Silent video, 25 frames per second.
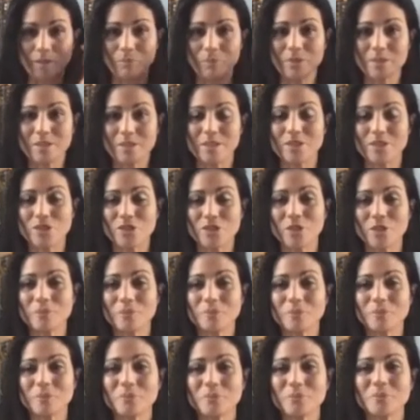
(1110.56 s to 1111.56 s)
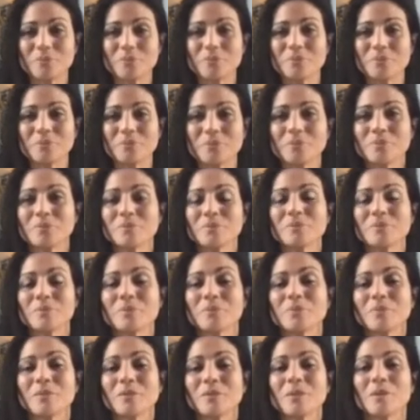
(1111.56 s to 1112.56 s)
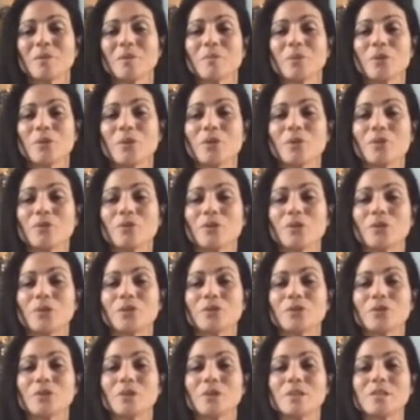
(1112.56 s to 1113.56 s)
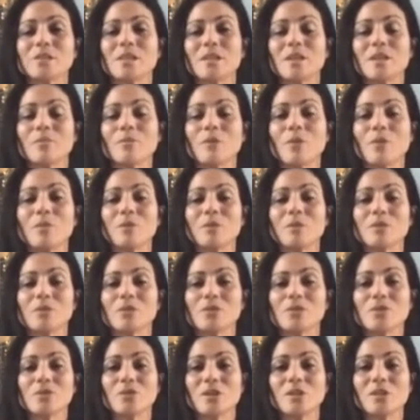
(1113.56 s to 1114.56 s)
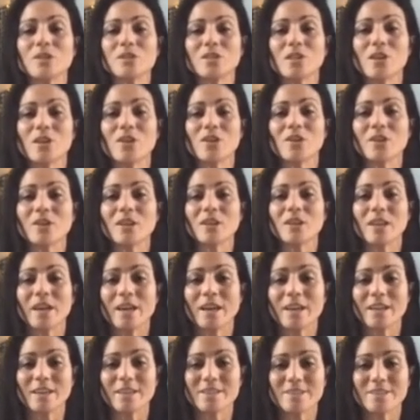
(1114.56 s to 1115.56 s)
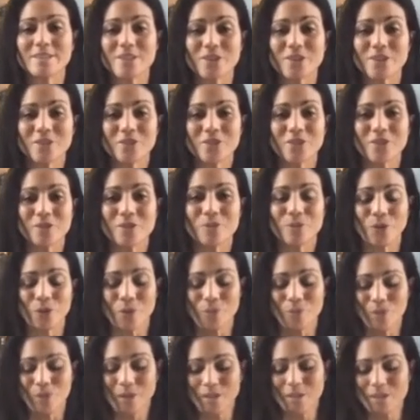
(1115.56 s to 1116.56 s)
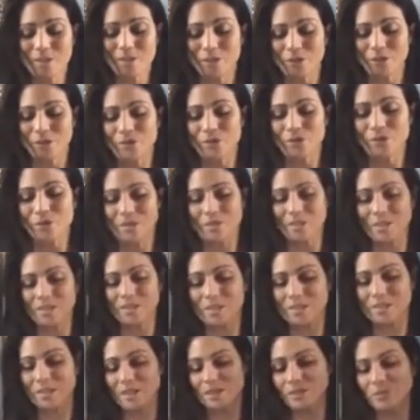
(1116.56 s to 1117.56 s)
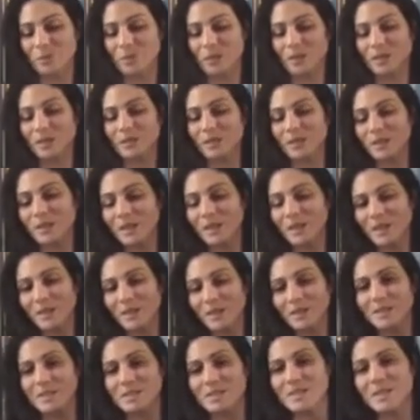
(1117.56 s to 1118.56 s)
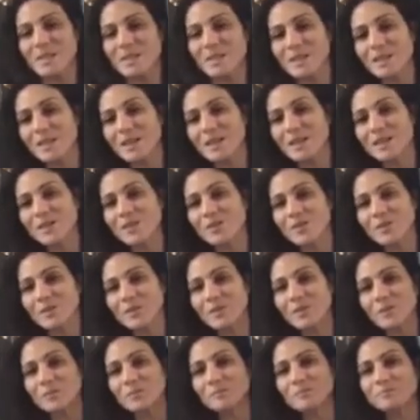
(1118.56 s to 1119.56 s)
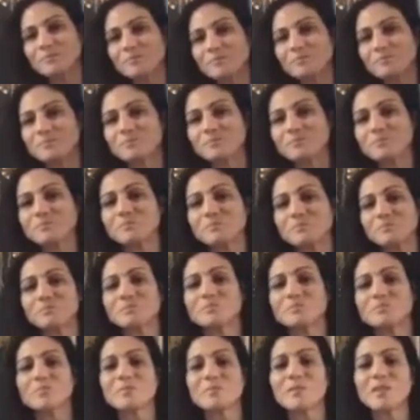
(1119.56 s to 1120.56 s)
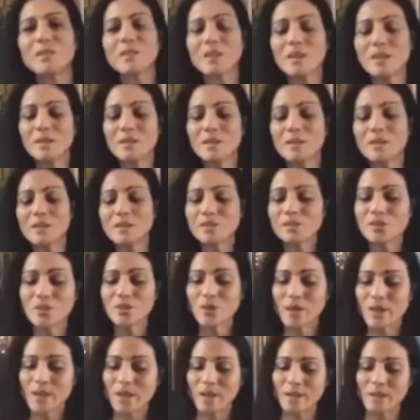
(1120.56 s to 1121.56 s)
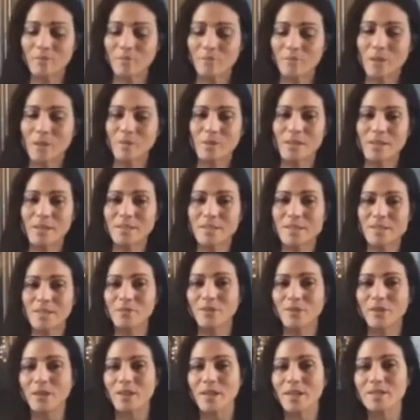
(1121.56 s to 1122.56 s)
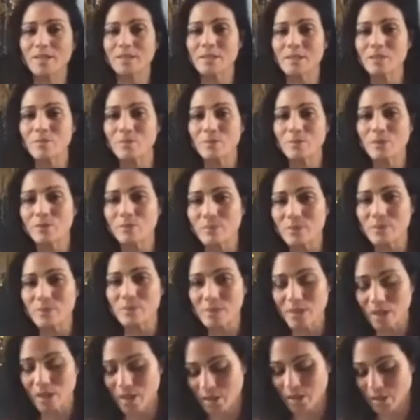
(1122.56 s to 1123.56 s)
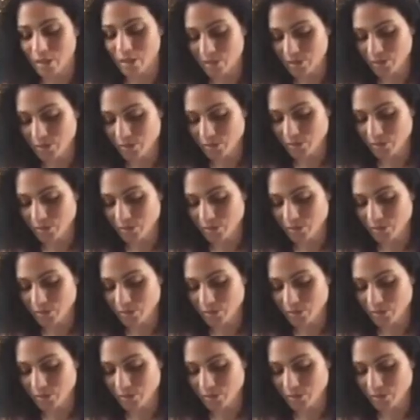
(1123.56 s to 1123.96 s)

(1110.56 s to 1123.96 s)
position. Beautiful. So let's take a moment to stretch out our legs here for a moment. So just extend one leg, extend the other. And just go ahead, maybe let's give our legs a little bit of a massage.